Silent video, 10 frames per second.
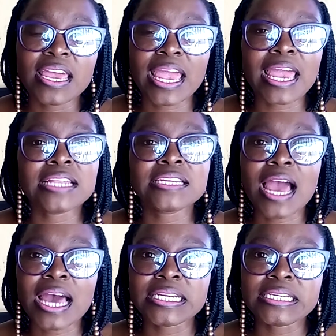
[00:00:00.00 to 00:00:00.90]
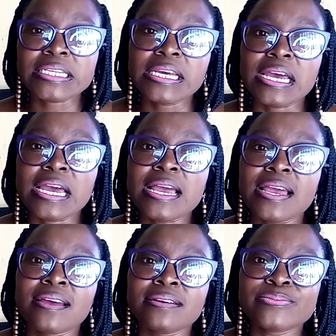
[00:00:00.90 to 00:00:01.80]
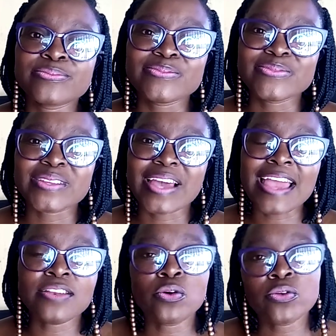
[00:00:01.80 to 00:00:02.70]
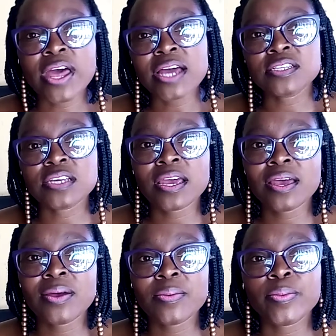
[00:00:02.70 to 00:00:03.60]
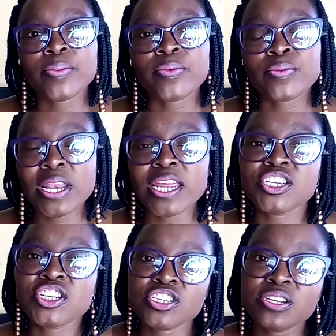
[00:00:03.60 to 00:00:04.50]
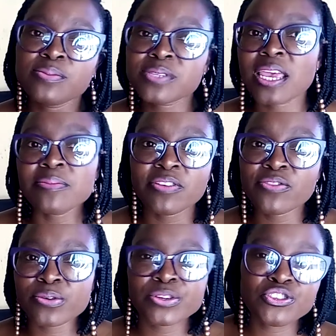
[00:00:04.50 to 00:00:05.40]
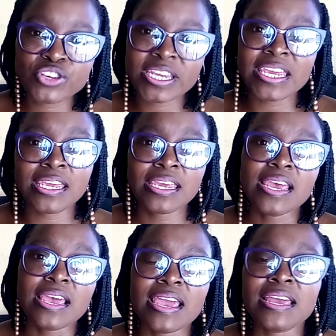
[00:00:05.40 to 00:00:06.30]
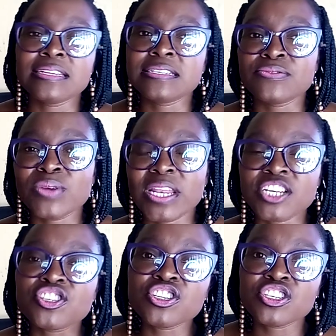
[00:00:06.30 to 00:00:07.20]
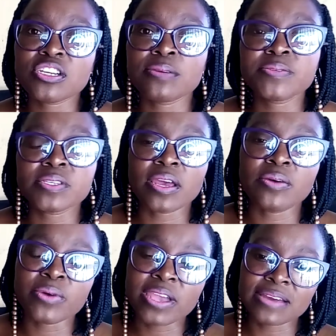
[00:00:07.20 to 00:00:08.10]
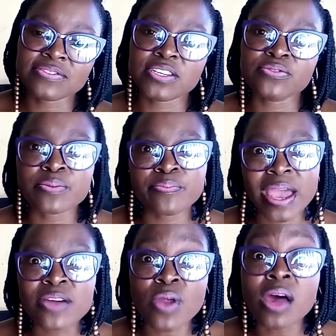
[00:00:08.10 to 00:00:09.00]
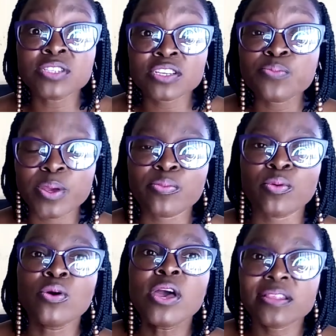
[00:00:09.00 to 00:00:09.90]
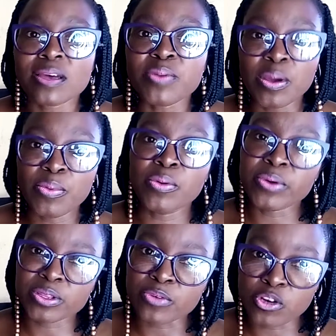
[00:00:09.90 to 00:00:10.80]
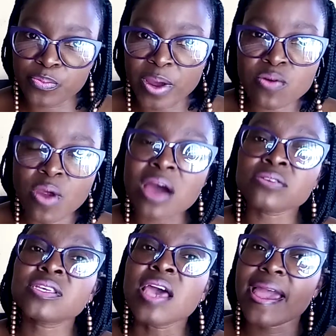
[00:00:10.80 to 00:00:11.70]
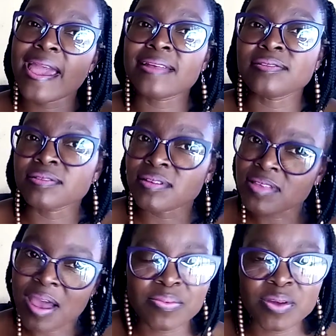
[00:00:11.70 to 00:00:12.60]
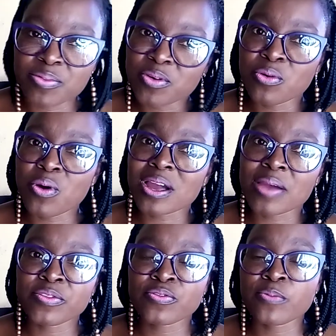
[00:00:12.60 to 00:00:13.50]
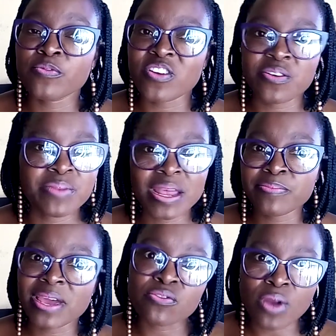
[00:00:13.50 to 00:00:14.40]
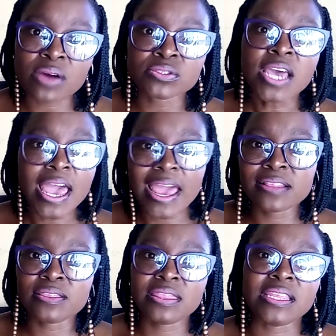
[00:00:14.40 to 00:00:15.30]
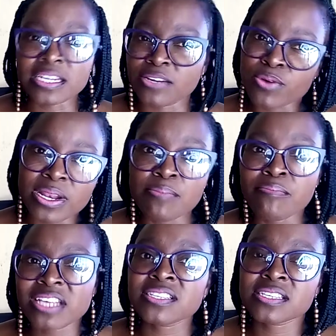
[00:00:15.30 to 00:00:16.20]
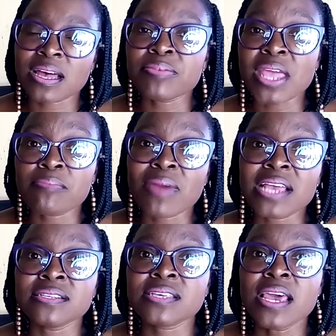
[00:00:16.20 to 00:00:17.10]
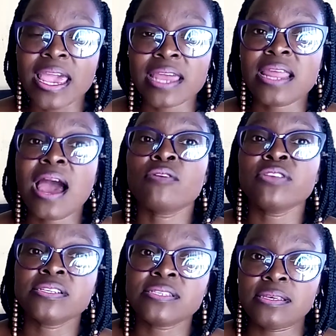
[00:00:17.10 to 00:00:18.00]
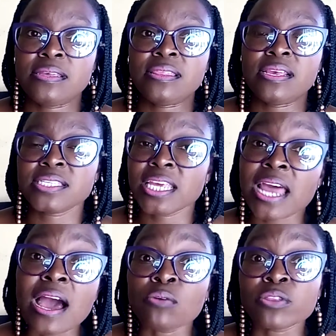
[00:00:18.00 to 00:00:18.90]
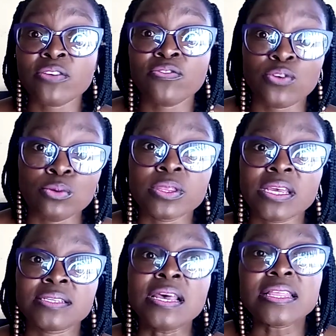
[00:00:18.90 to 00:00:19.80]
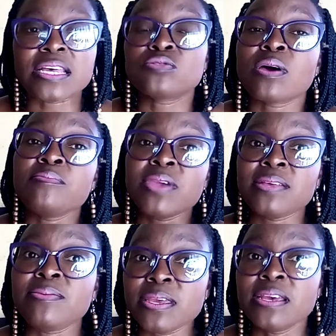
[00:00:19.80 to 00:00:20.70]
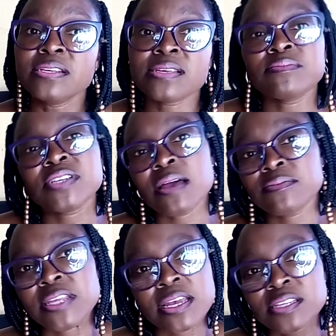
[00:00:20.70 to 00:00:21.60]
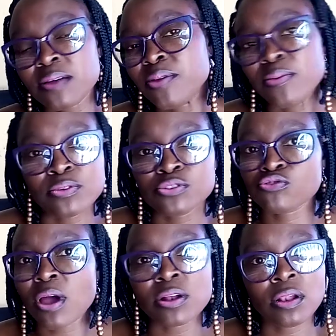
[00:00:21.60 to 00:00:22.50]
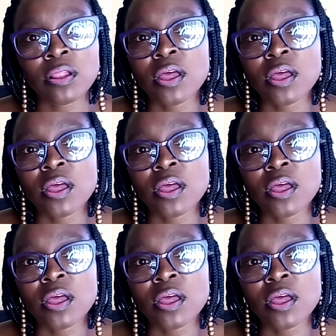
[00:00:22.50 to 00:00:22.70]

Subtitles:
and Harin. I know that relationships can be very tricky, and relationships, we have different backgrounds as people. There are people with good backgrounds, and there are people who are coming from very bad backgrounds, and it really messes up their minds and how they see things and how they view things. That's why maybe sometimes there are some people who struggle